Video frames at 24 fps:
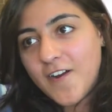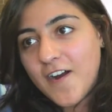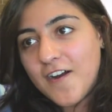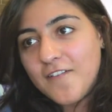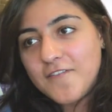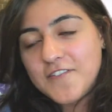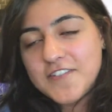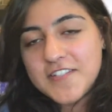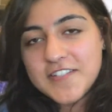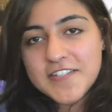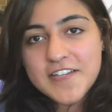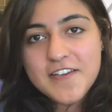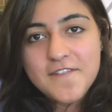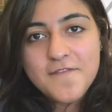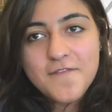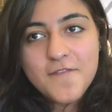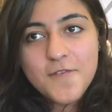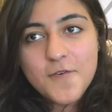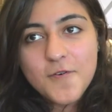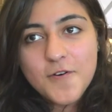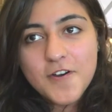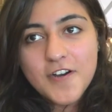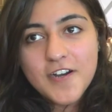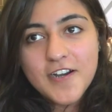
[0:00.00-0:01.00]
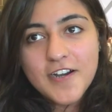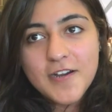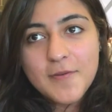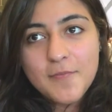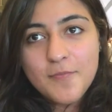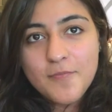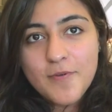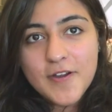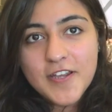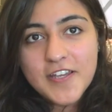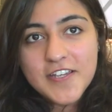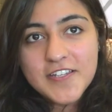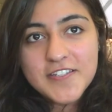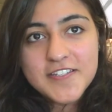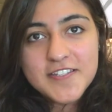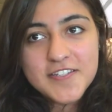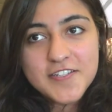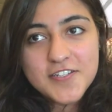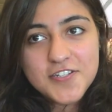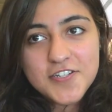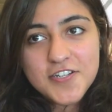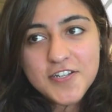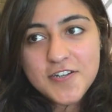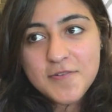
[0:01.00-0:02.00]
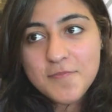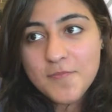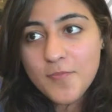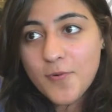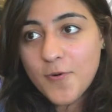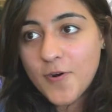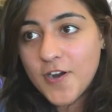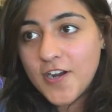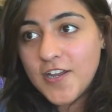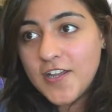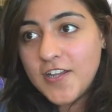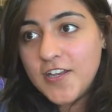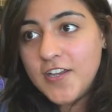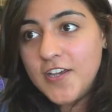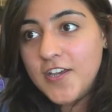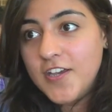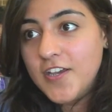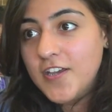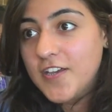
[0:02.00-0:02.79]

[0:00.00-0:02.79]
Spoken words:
obviously, for bringing such an important